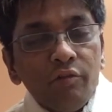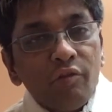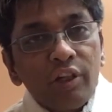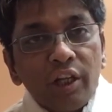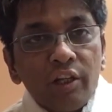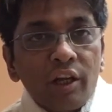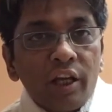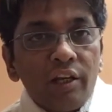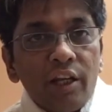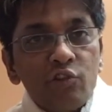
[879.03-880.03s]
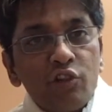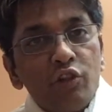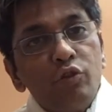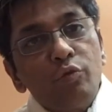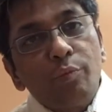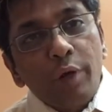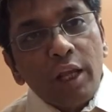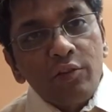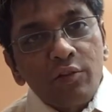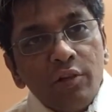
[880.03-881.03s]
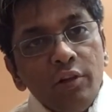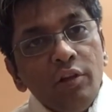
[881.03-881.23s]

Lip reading: one can again latch it into price